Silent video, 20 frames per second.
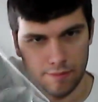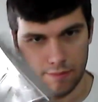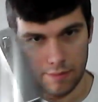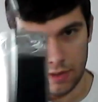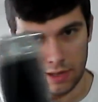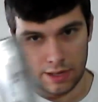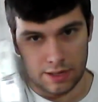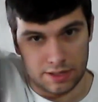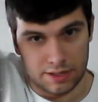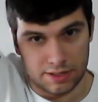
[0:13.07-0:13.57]

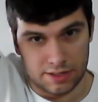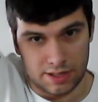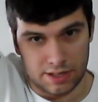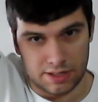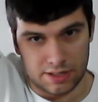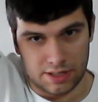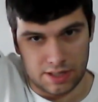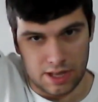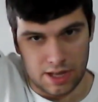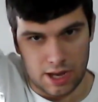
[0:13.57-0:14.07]
It is
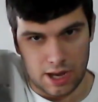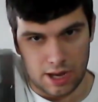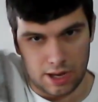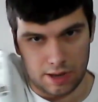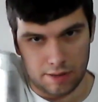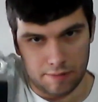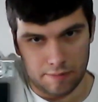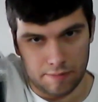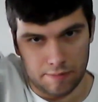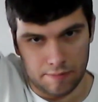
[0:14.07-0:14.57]
this thing,
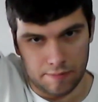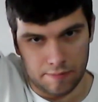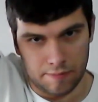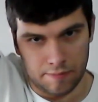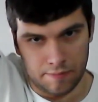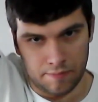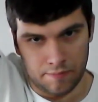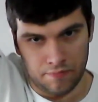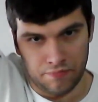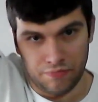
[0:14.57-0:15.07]

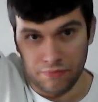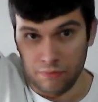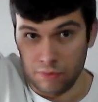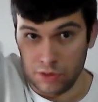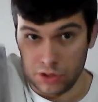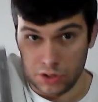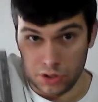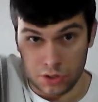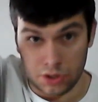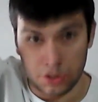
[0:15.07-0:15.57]

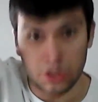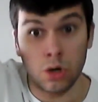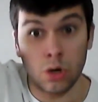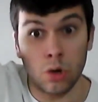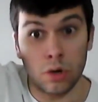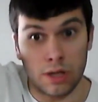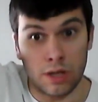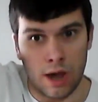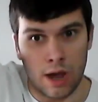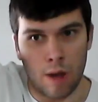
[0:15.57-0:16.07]
which is a
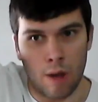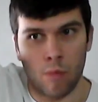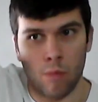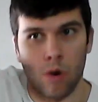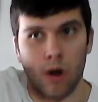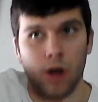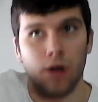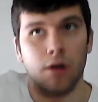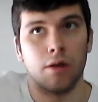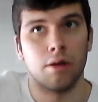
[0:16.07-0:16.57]
good
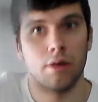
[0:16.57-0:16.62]
camera,